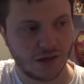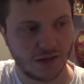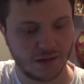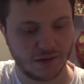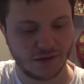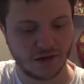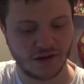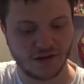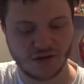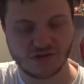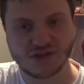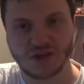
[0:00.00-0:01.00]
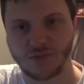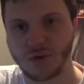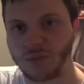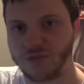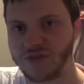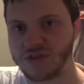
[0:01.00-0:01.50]
and I don't see a
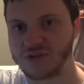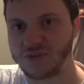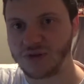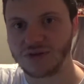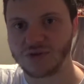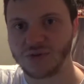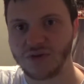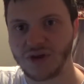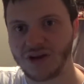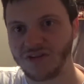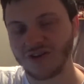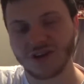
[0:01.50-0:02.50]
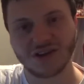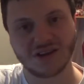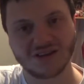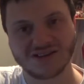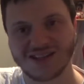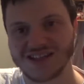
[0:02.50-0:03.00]
problem with it, to be honest with you. I think
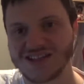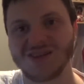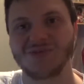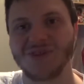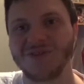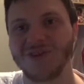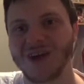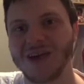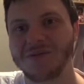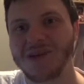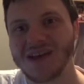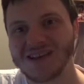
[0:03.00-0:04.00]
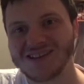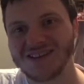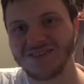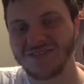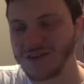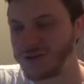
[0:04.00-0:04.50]
it was actually a pretty fun game. So
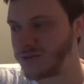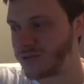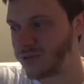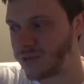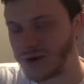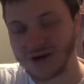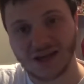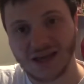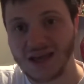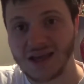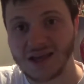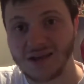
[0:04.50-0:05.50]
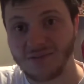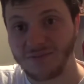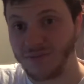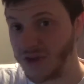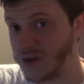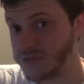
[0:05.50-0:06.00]
if you want to get
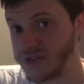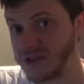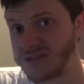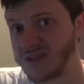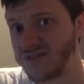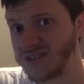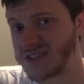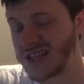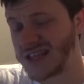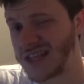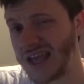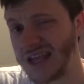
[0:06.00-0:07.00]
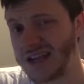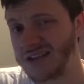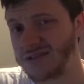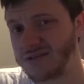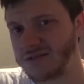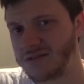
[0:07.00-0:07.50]
ARMS, I'd definitely say get
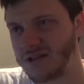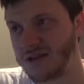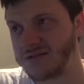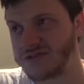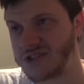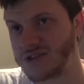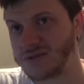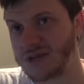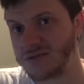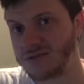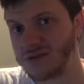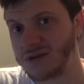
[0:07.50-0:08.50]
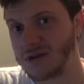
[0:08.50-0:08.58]
it. Obviously it comes out